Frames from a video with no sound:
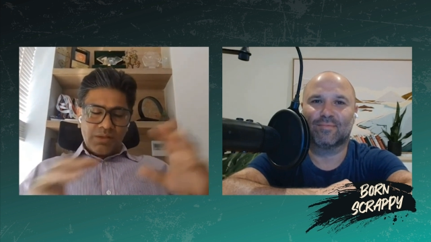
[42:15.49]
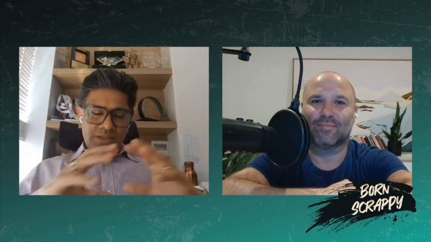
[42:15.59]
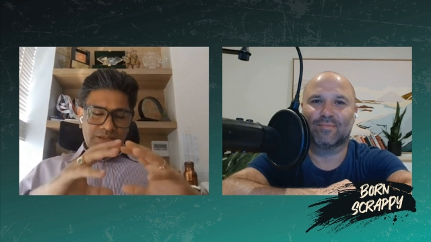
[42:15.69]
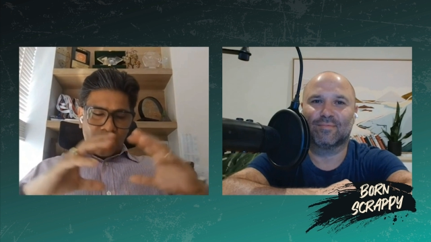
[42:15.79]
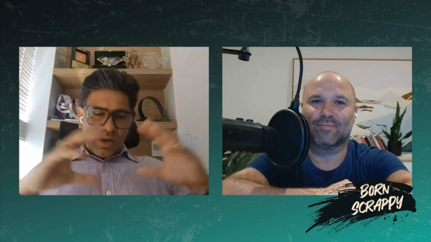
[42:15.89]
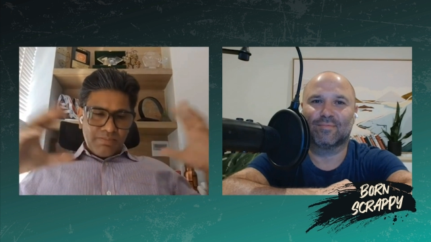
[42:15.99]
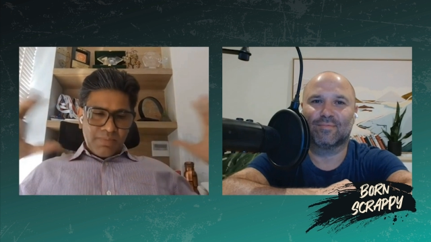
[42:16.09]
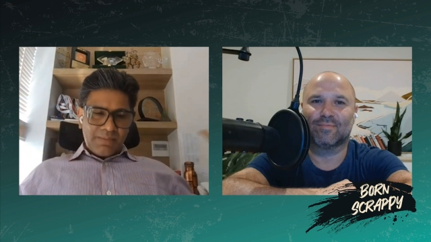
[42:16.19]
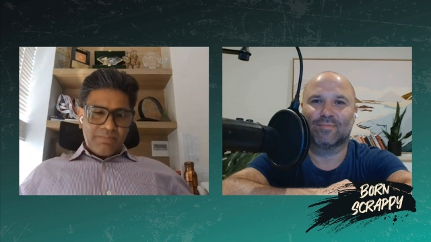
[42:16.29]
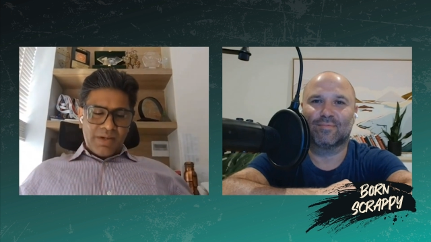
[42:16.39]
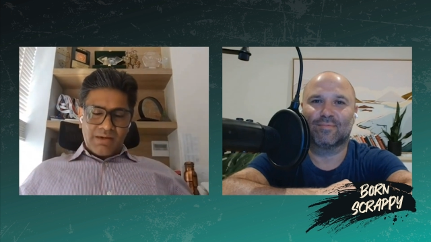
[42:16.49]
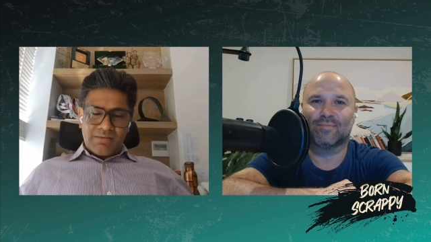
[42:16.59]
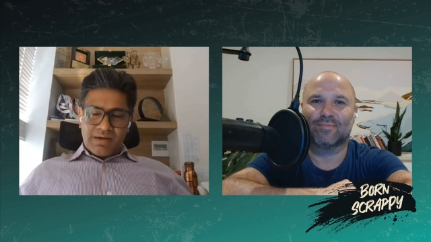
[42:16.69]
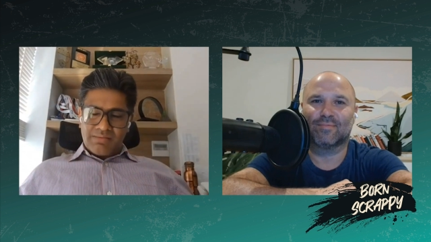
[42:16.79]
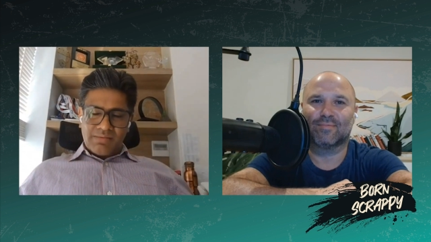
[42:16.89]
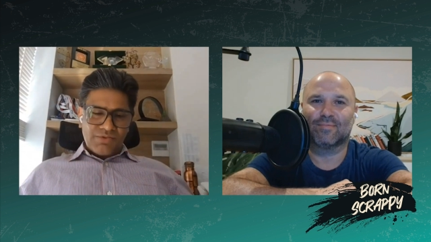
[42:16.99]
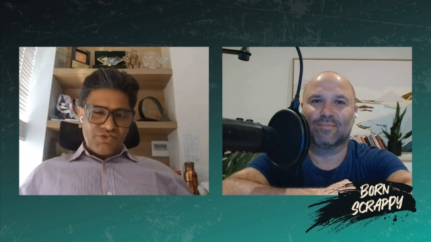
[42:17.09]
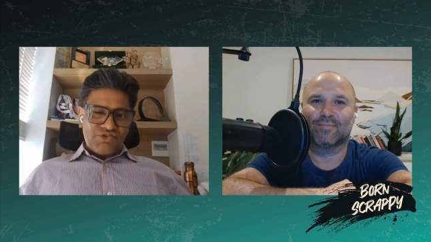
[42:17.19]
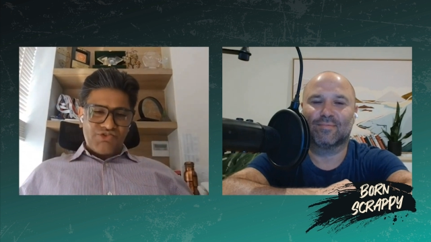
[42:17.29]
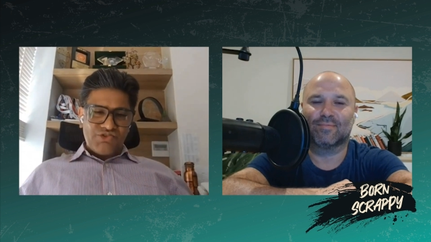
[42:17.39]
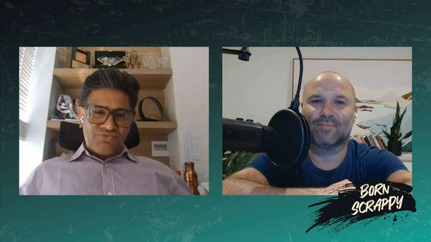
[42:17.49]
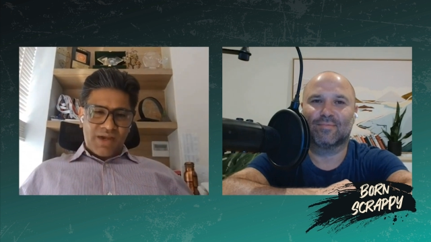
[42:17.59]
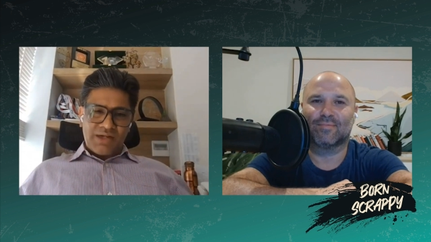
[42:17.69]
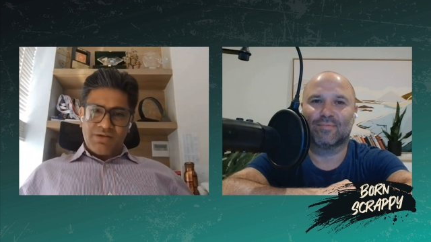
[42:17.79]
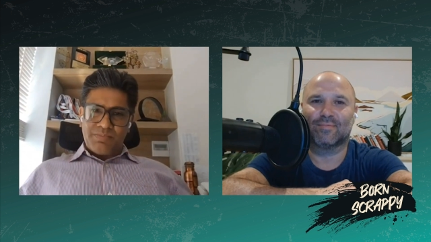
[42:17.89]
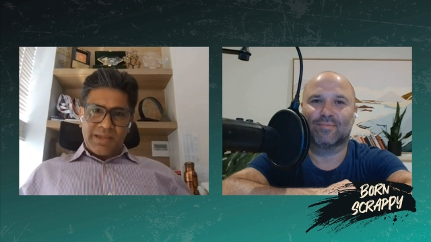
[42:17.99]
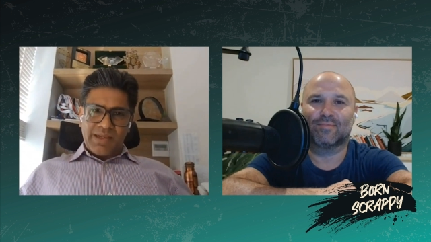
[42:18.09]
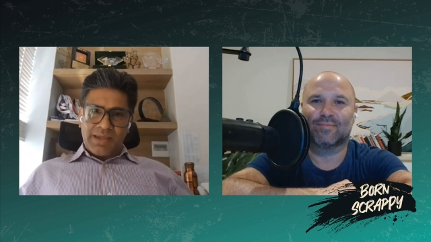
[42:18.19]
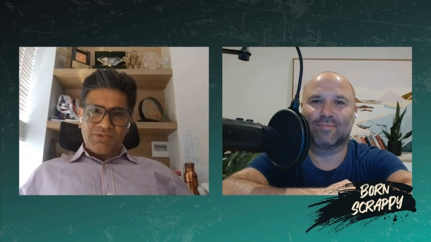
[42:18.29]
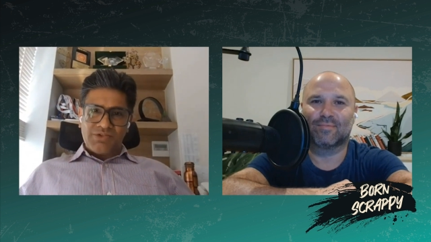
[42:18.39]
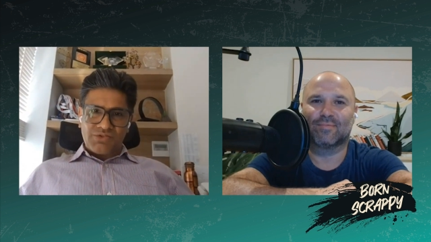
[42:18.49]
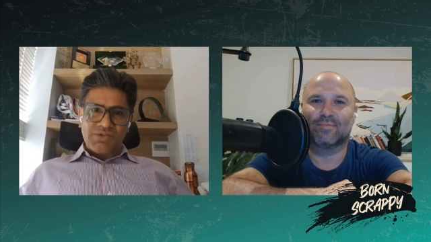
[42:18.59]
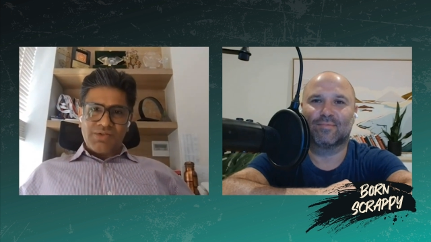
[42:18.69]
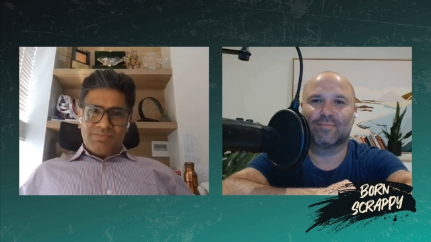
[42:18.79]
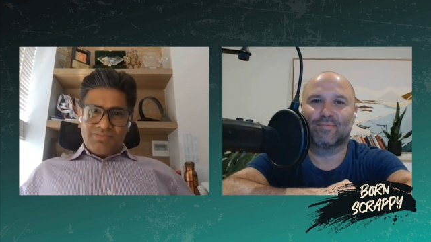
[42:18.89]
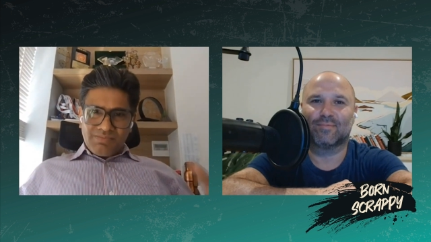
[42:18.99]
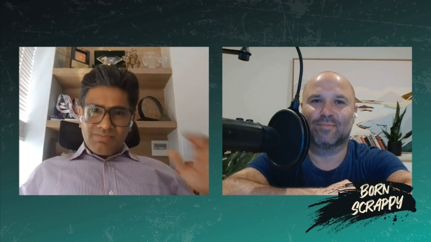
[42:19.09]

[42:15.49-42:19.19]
Speaker 1: The world is one big playground. Just, just find your play and just,